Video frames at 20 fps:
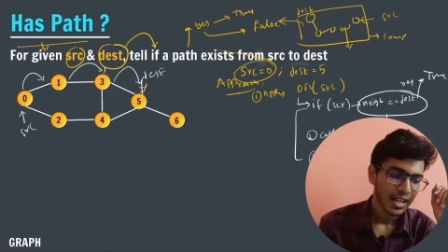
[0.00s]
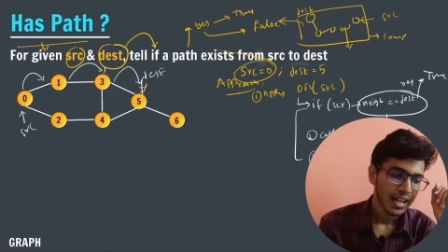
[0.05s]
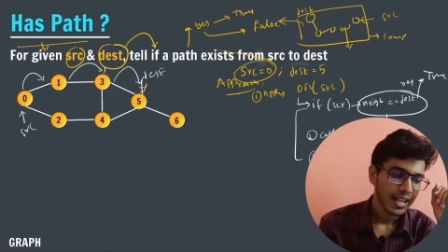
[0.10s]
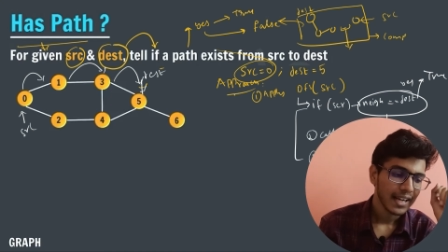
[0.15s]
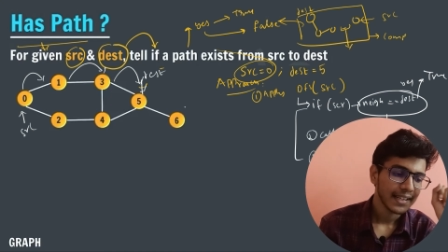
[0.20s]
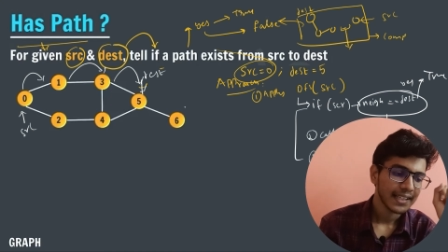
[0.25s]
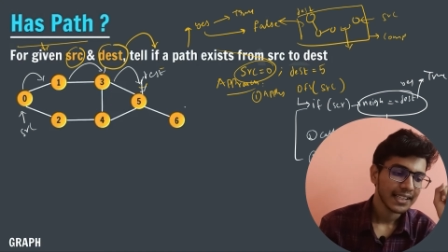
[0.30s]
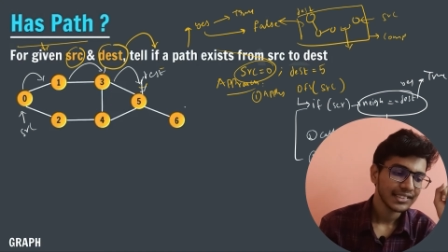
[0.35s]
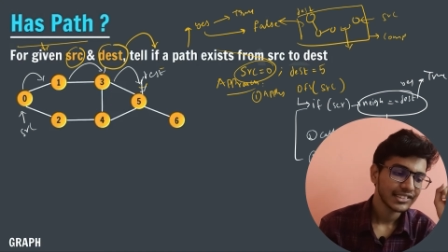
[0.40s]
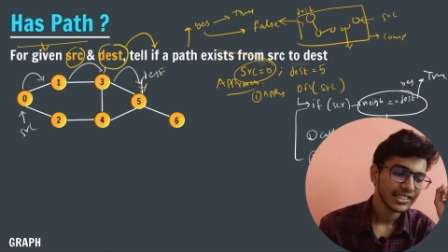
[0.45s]

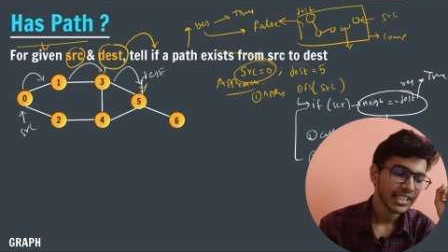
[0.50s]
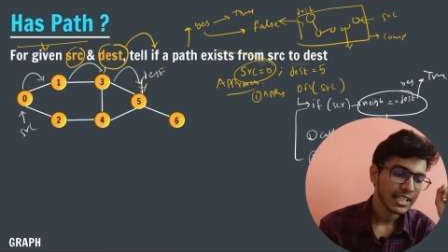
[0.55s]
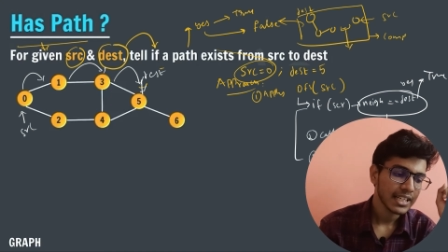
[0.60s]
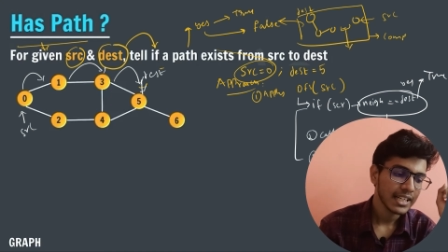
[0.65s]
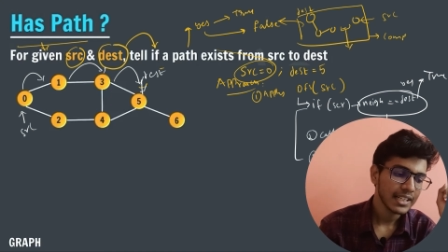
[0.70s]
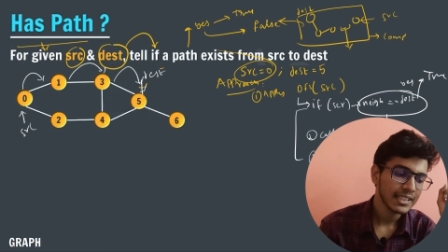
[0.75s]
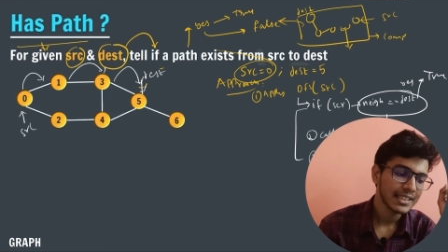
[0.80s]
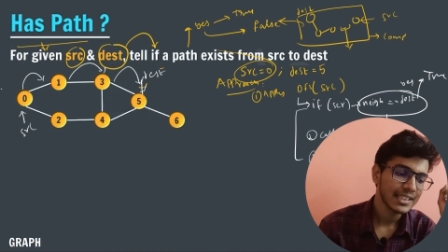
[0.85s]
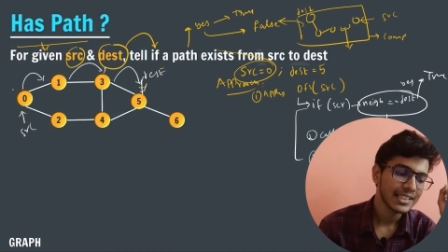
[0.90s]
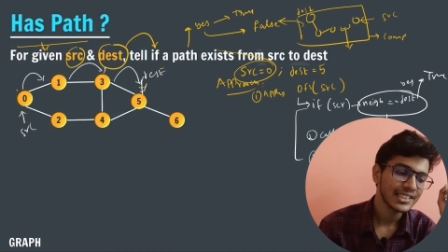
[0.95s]
Let us say
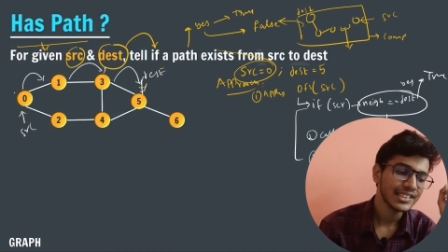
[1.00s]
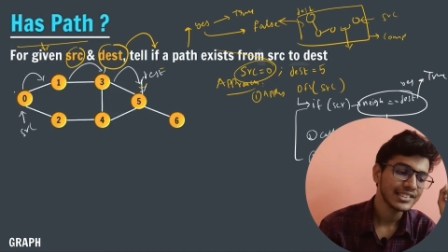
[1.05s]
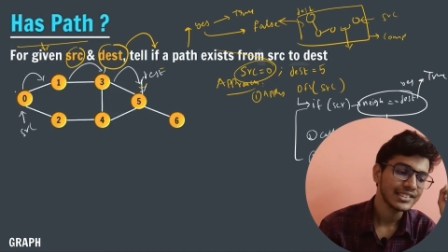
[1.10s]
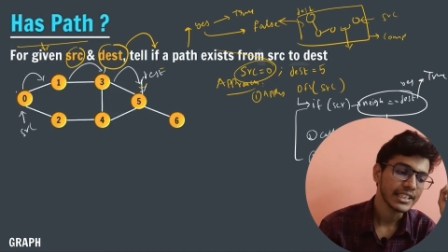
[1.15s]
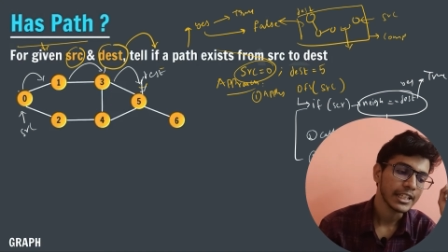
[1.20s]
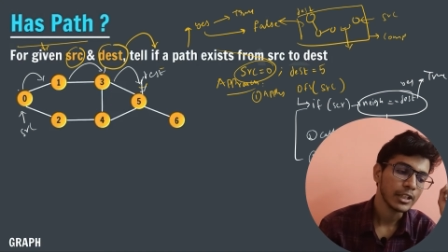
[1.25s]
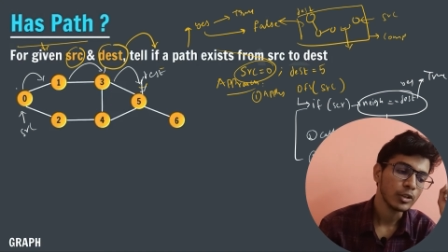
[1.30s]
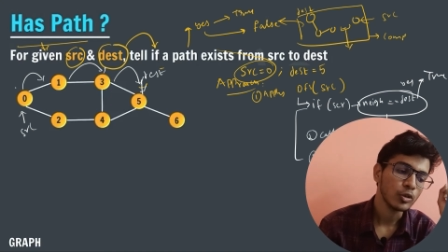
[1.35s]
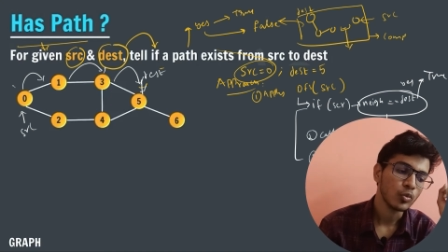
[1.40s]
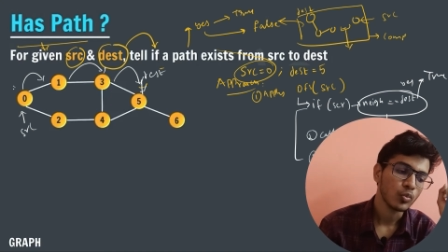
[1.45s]
that this is
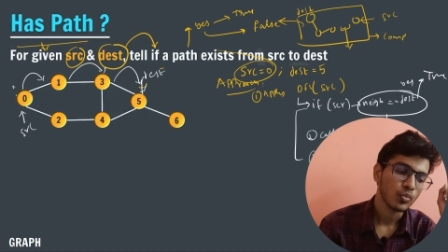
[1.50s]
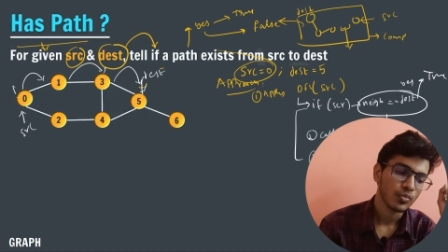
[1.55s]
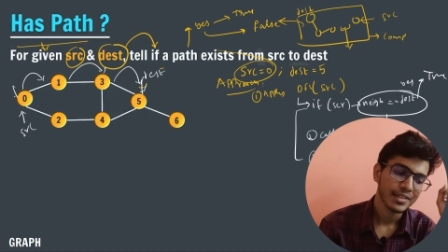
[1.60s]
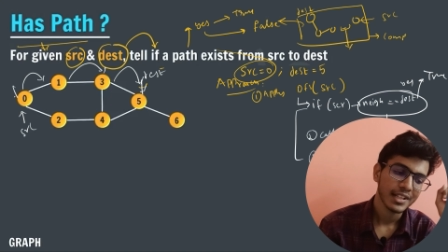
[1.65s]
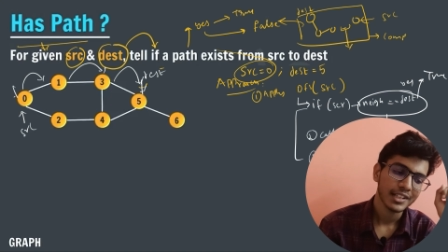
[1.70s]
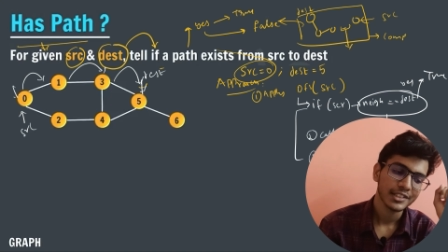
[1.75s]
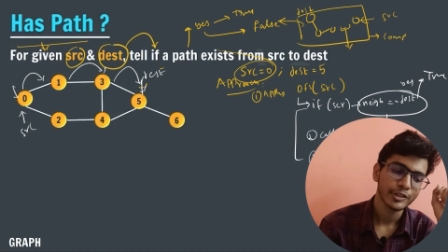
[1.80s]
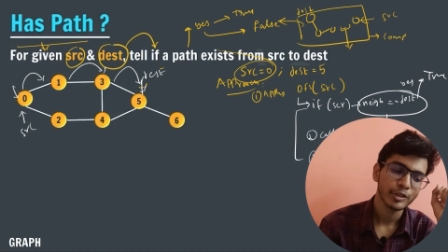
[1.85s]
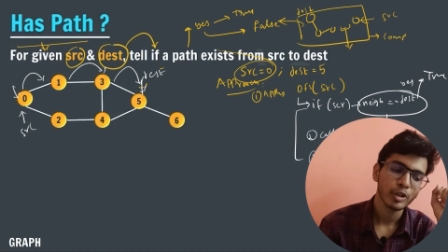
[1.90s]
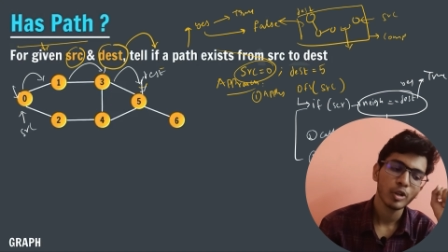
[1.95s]
you,
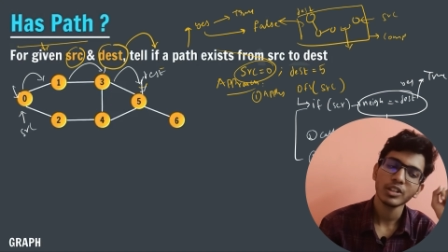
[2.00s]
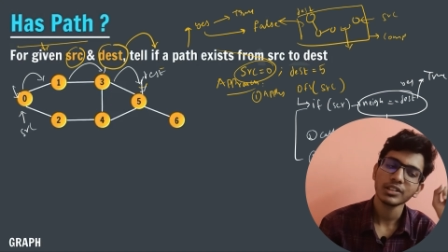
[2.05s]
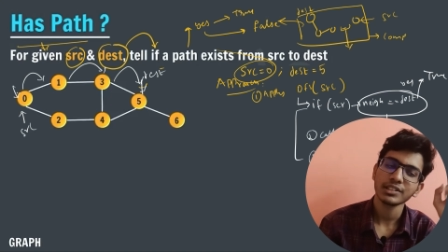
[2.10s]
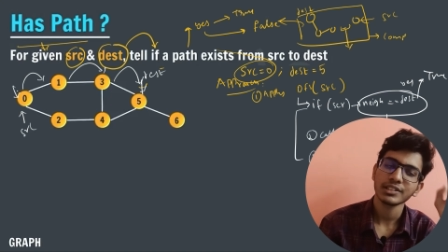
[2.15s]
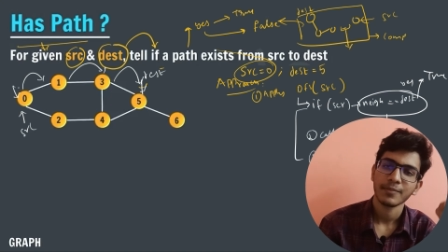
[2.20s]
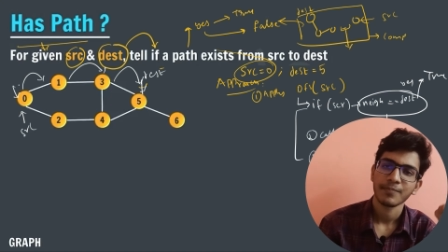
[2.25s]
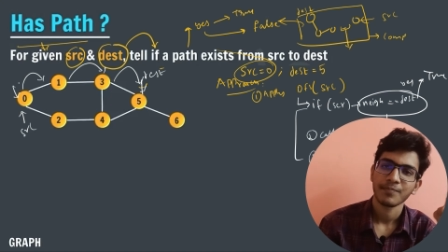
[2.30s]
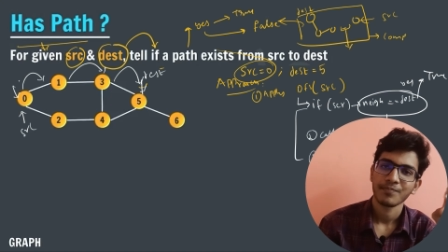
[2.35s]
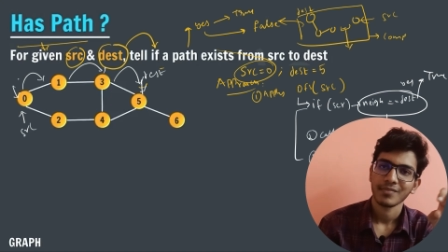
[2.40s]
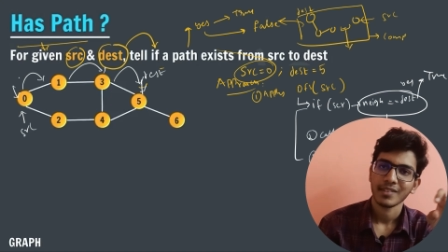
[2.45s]
the source
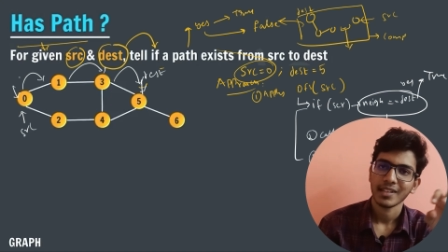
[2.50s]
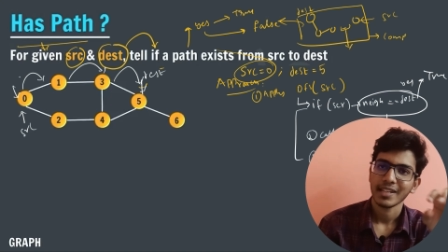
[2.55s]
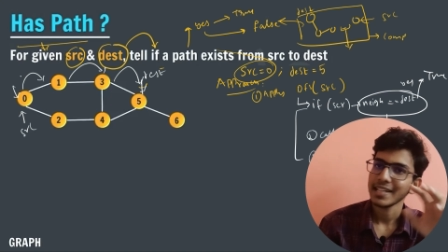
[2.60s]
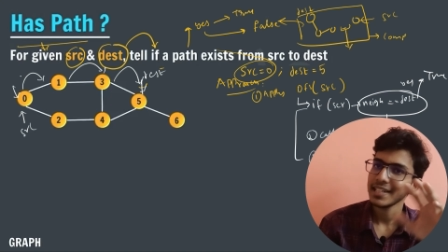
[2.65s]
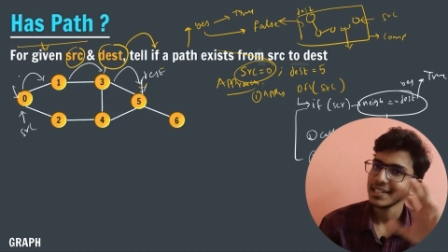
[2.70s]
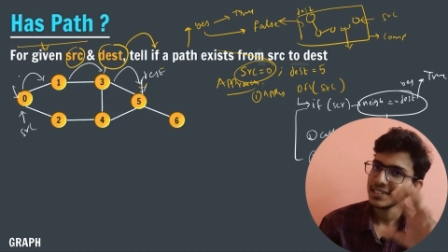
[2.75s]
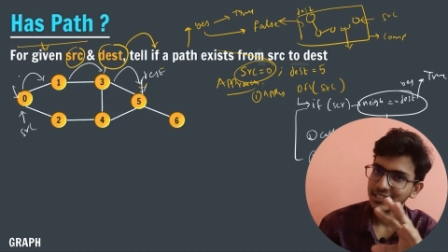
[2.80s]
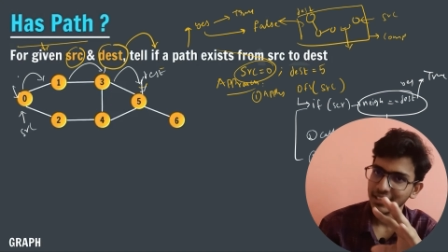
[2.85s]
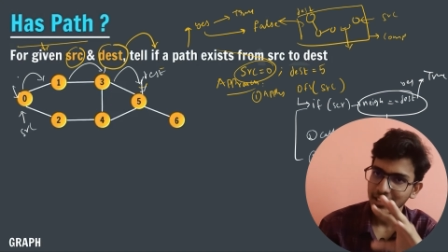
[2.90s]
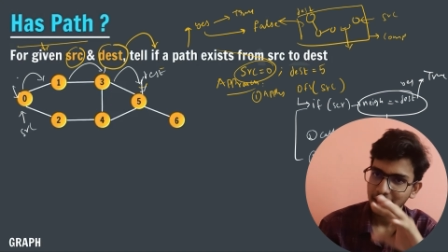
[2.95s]

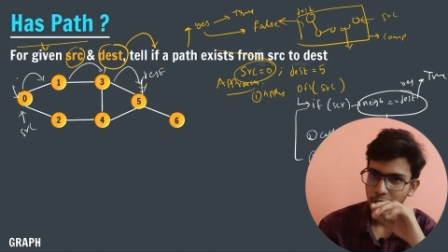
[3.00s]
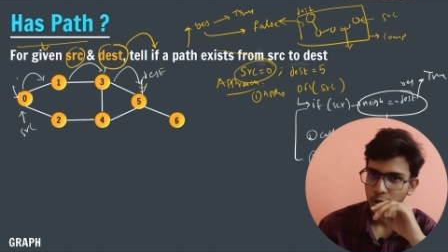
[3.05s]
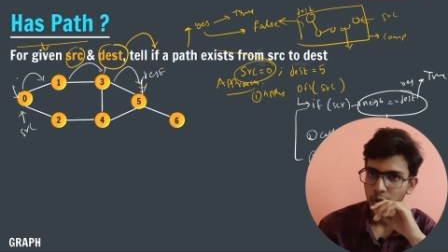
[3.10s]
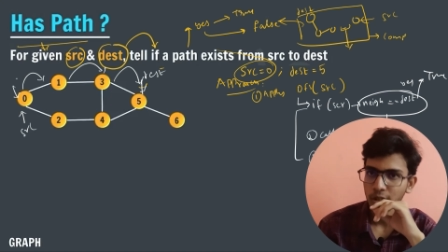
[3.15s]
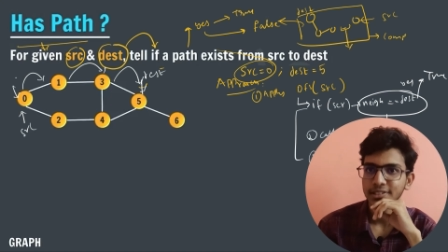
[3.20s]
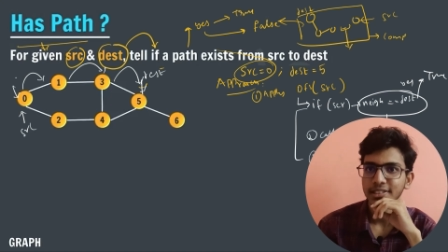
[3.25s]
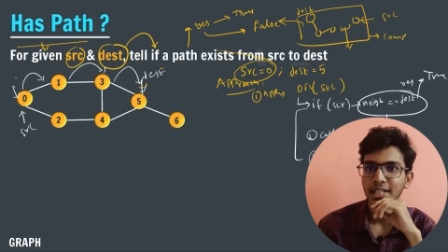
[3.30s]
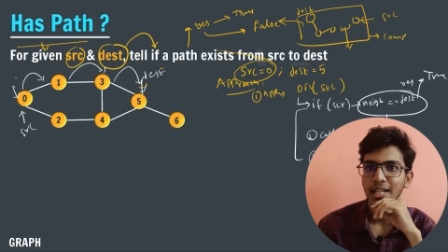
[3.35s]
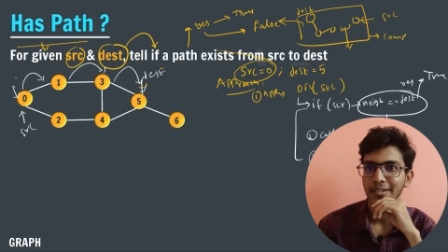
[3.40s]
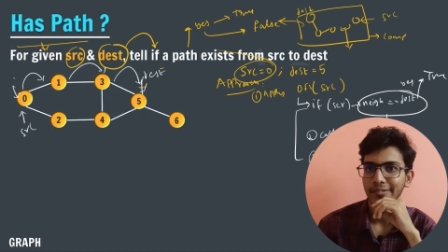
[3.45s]
is
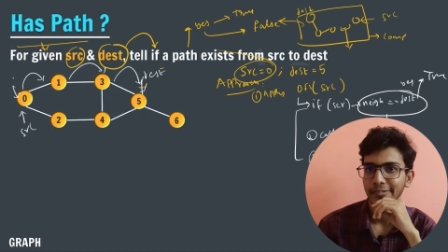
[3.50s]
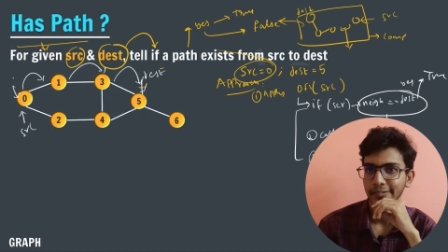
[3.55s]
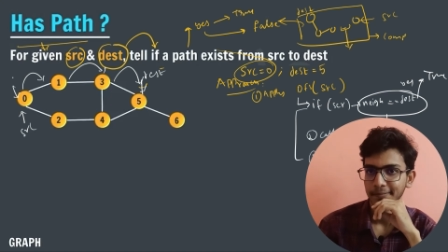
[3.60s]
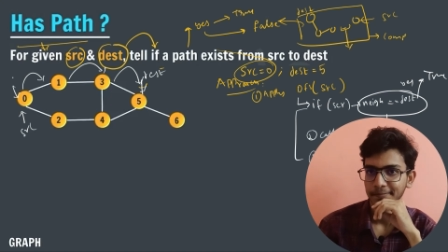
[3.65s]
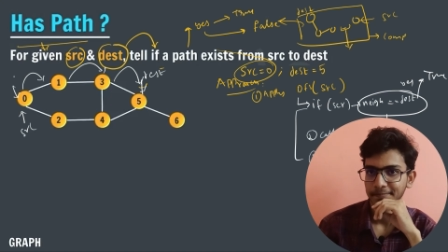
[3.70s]
yourself.